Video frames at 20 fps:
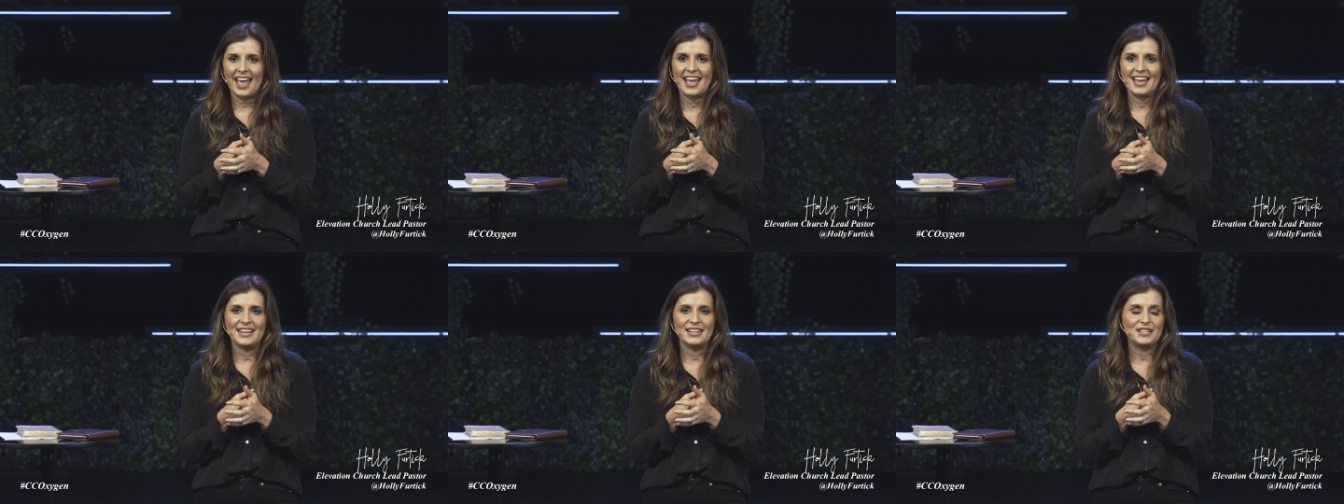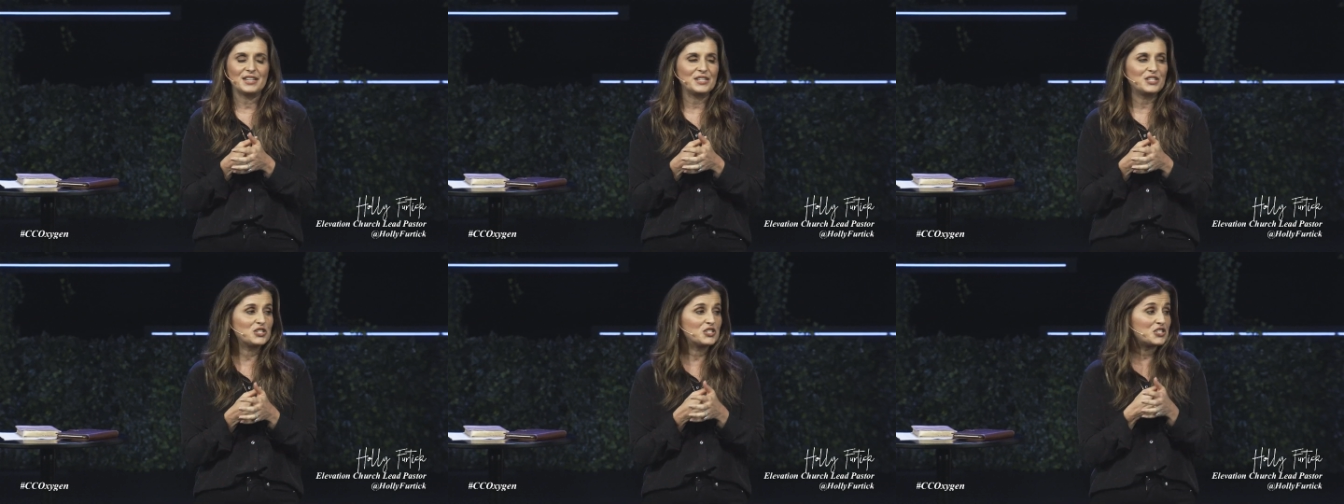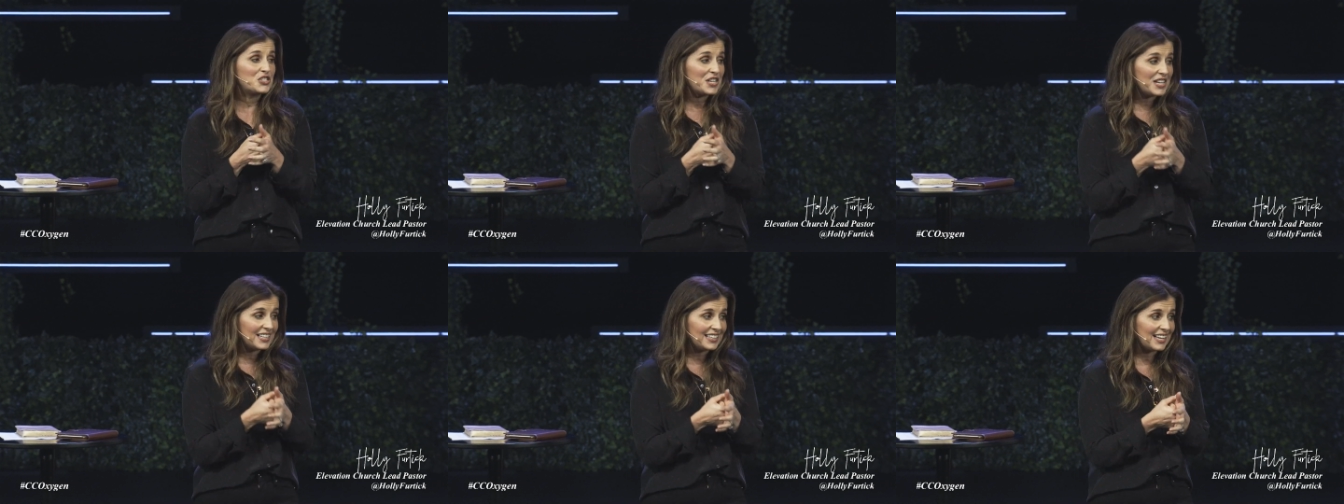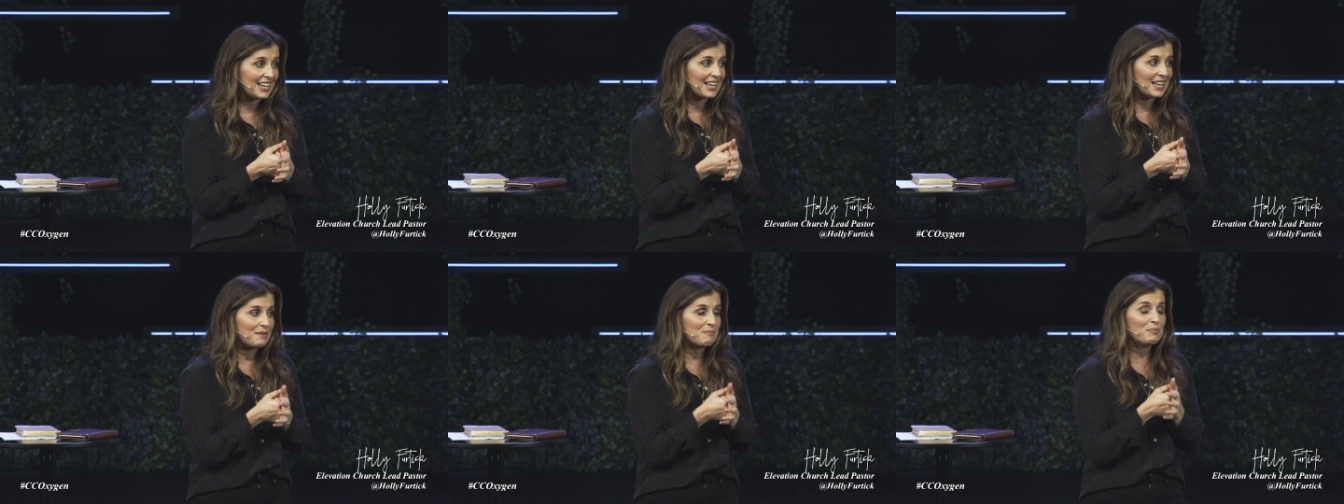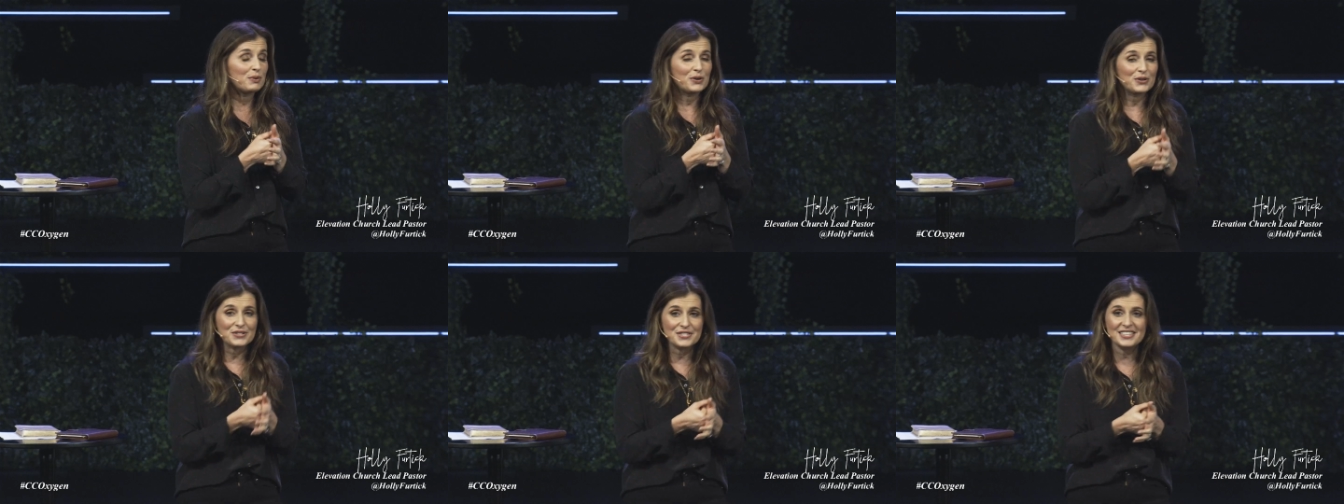And Sheila
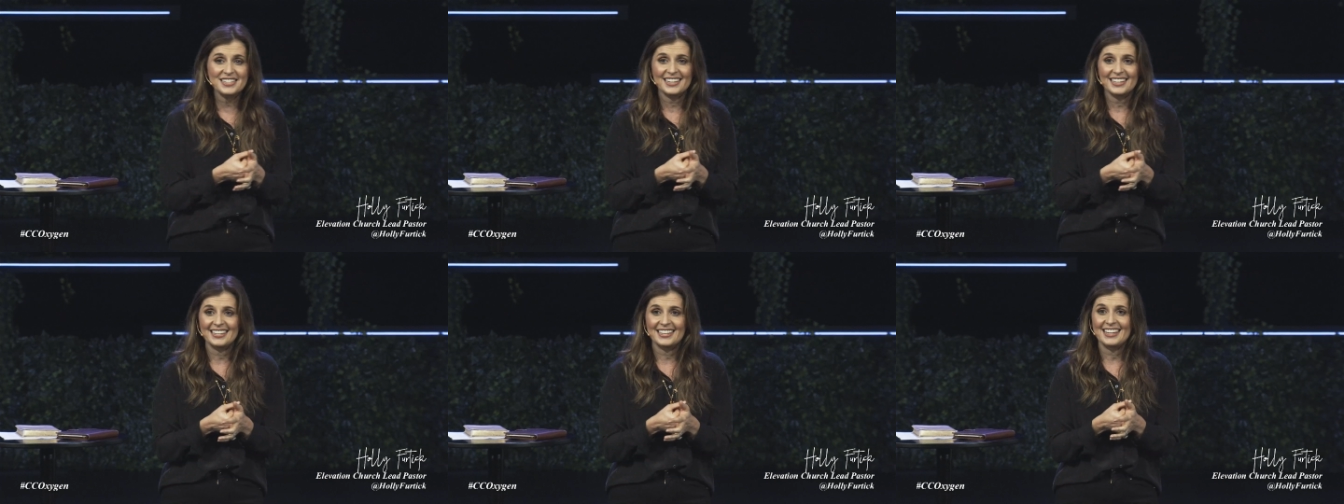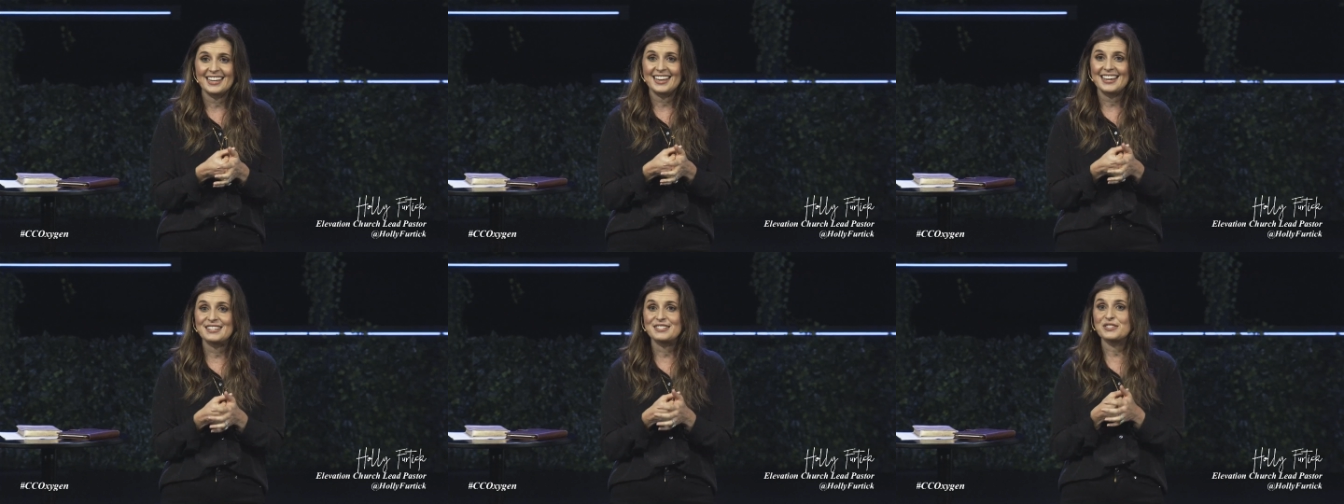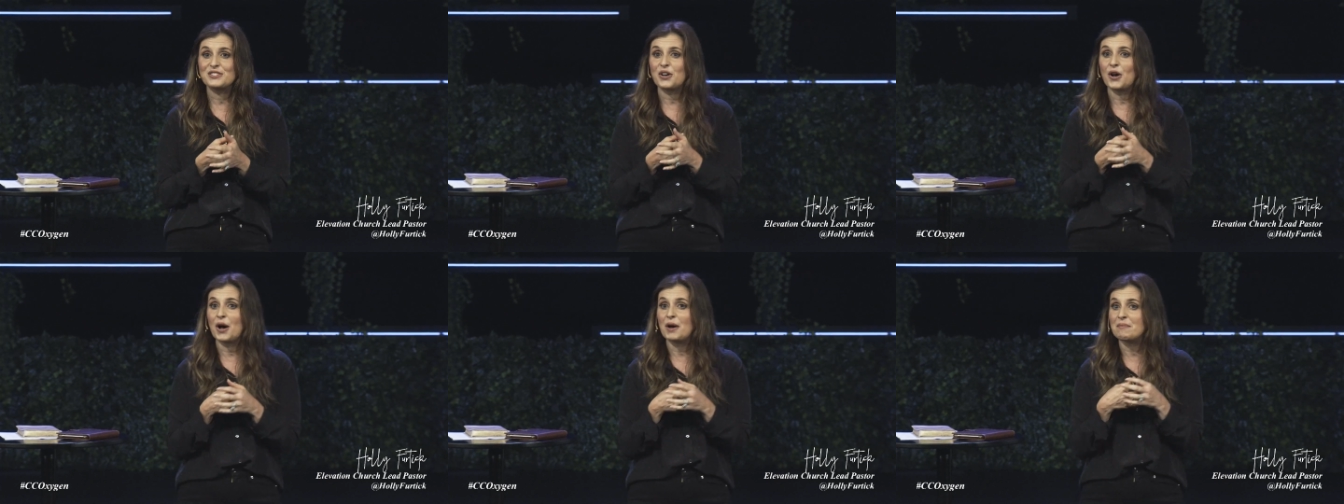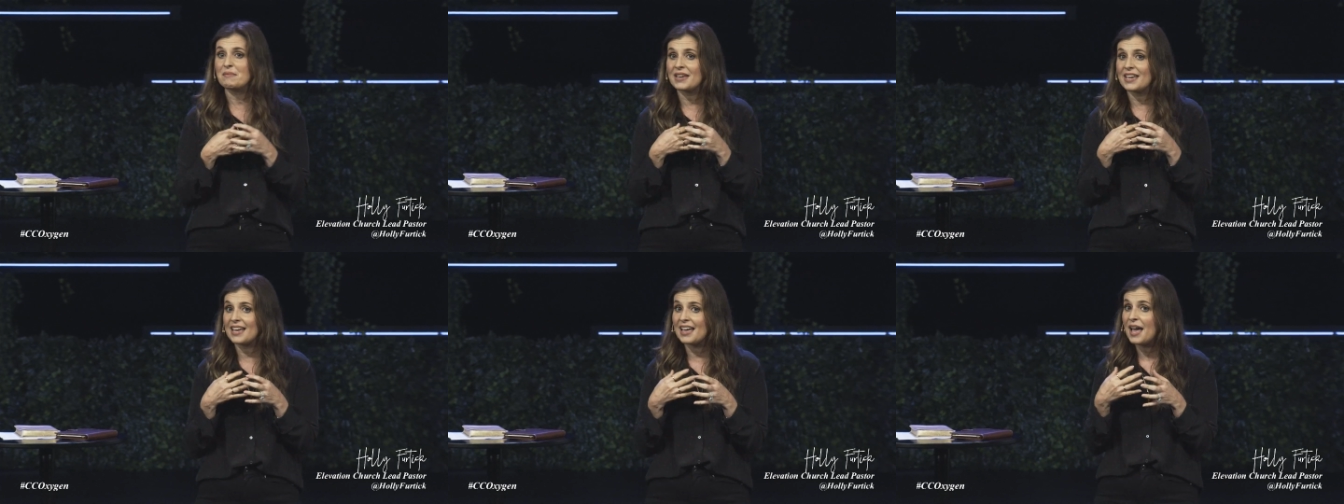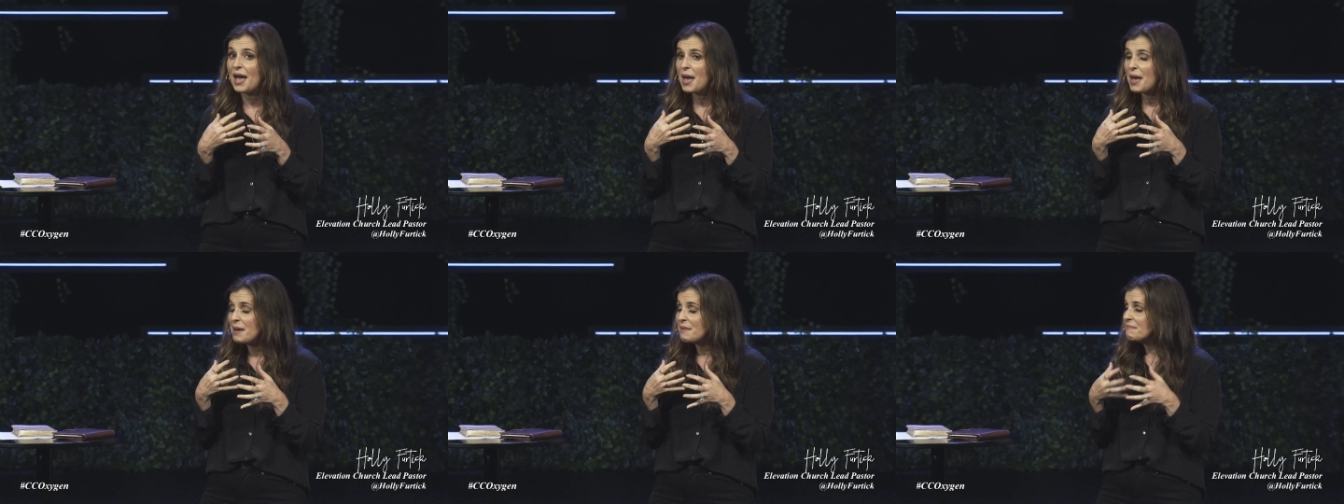personally has taught me
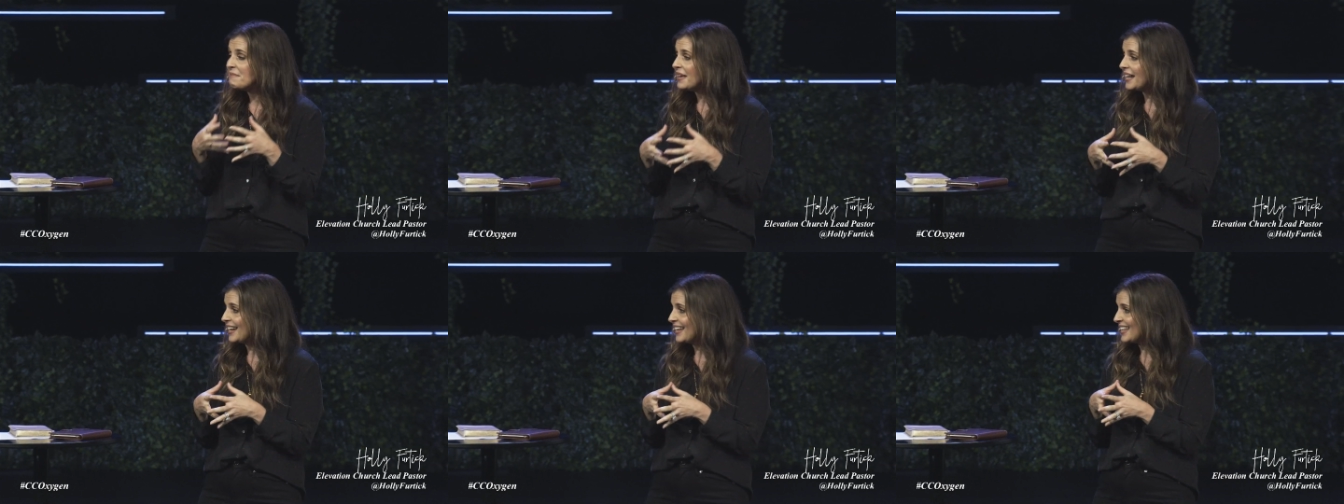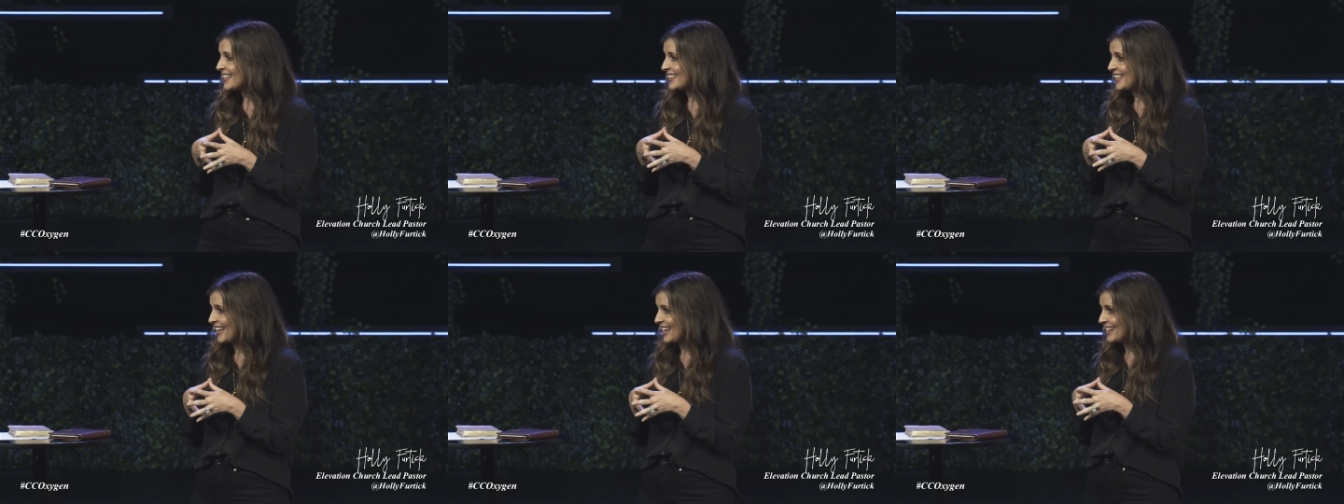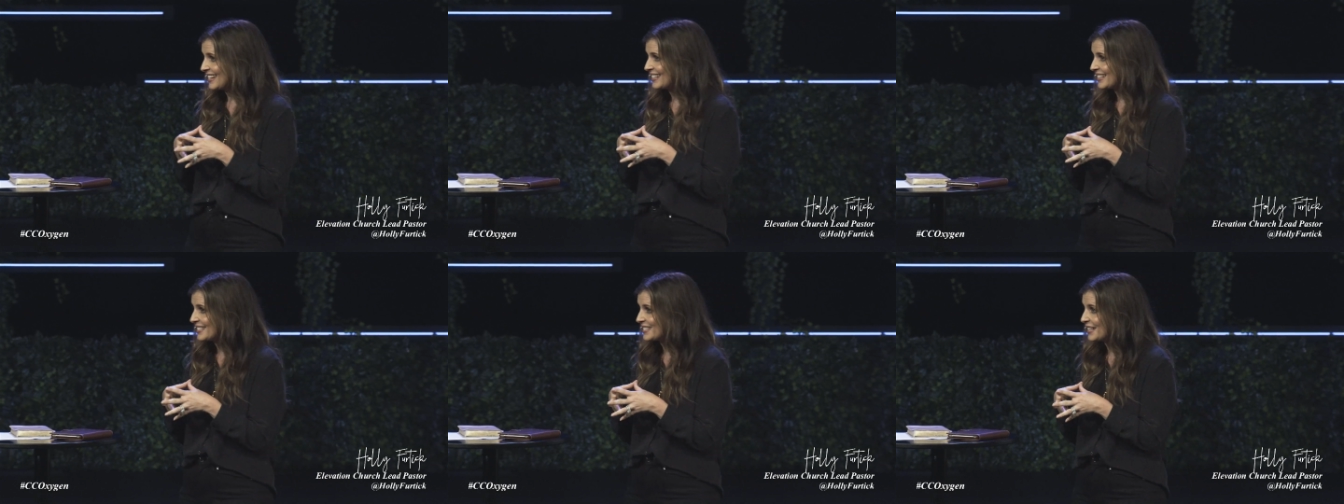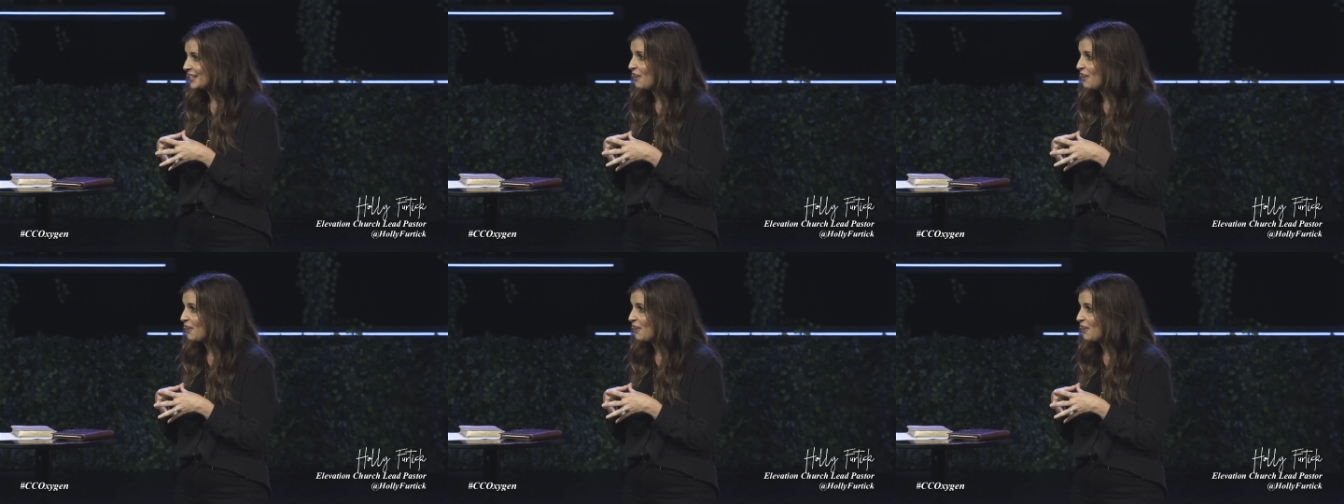many things.